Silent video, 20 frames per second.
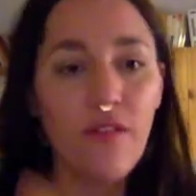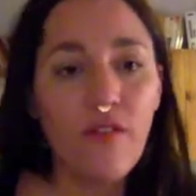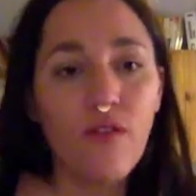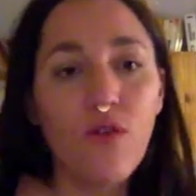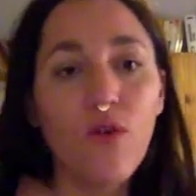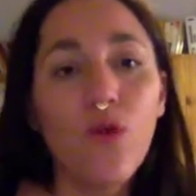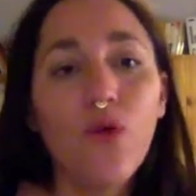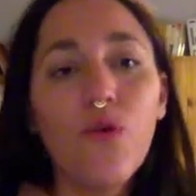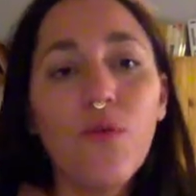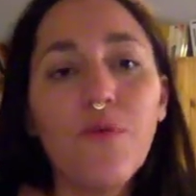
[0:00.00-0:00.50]

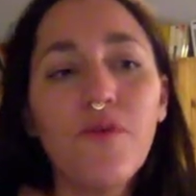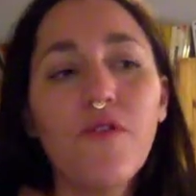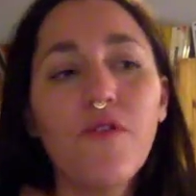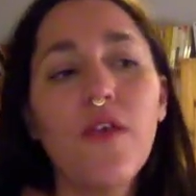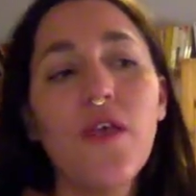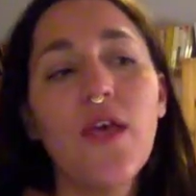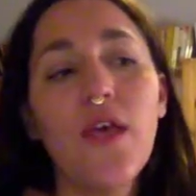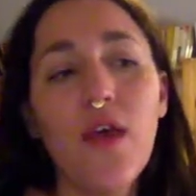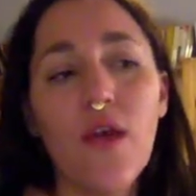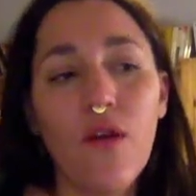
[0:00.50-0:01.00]
groups
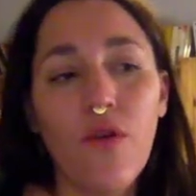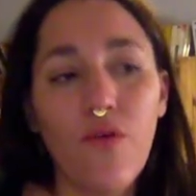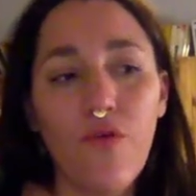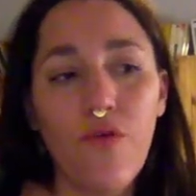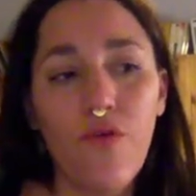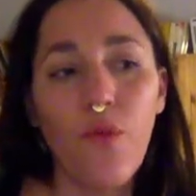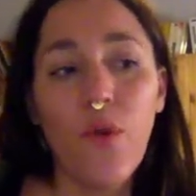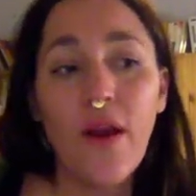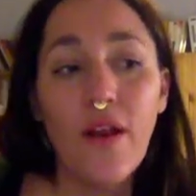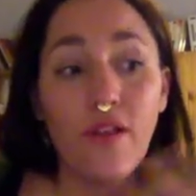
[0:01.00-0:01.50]
here of
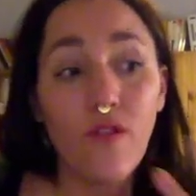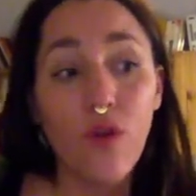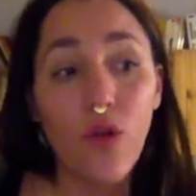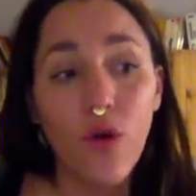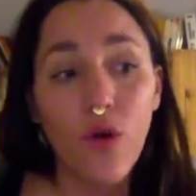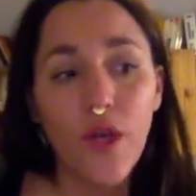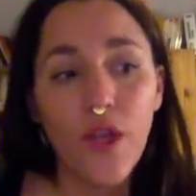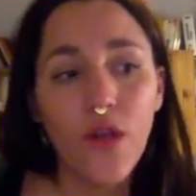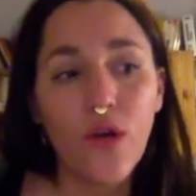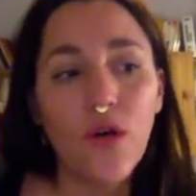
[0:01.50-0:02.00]
what is
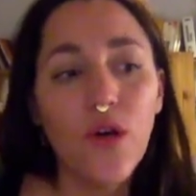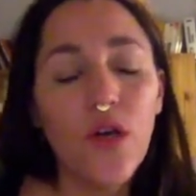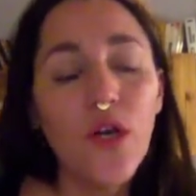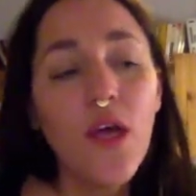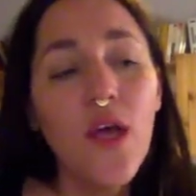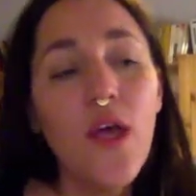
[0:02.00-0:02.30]
going on,